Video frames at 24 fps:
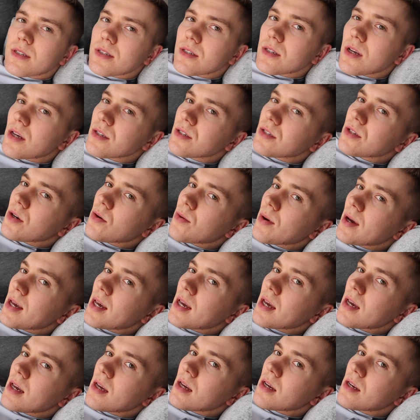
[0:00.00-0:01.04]
is also
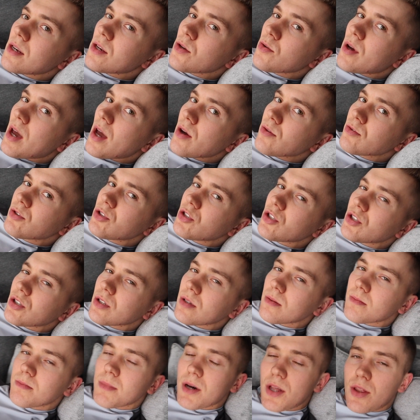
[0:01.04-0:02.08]
a new couch,
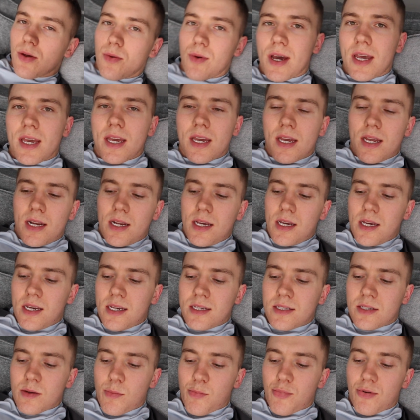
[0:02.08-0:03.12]
by the way. It
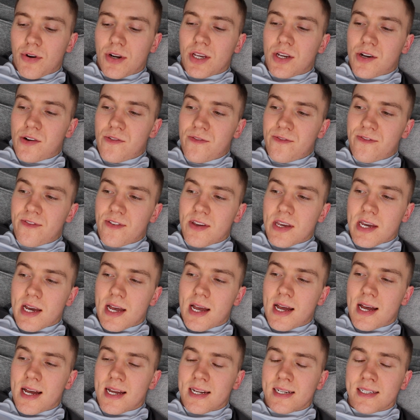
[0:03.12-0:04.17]
is pretty comfy,
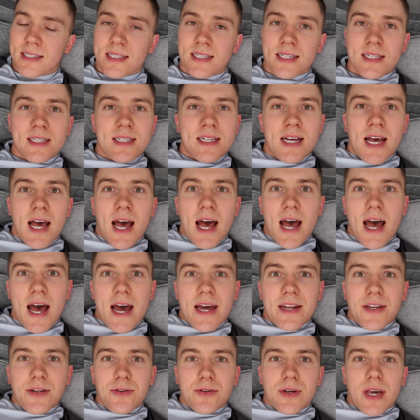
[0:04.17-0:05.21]
and
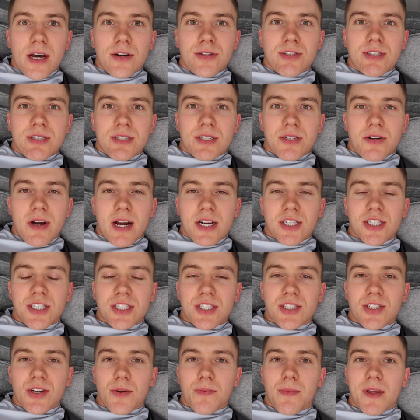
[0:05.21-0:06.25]
new couches are actually
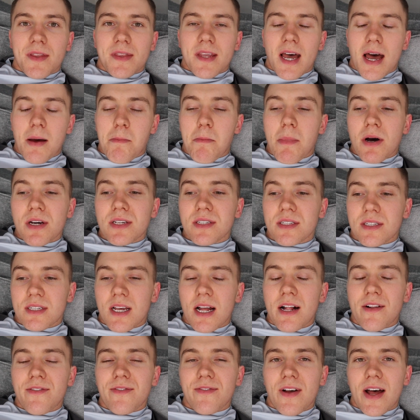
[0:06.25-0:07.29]
something that
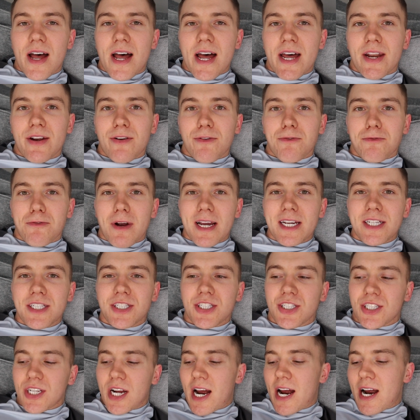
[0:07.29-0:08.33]
myself and
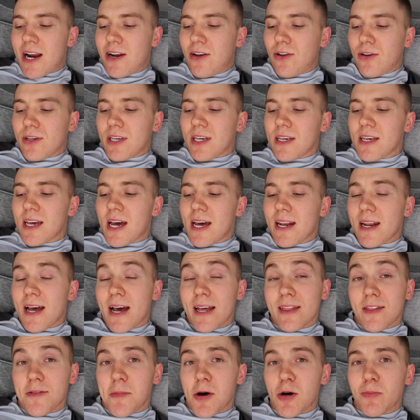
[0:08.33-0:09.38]
Rach are looking
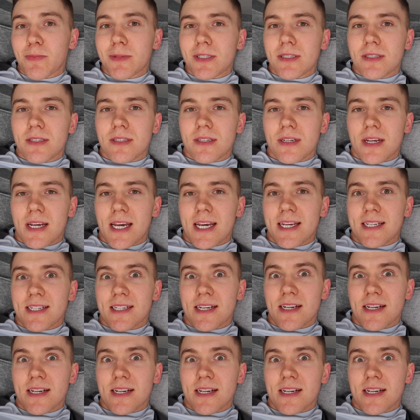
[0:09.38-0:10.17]
at the moment. Hint,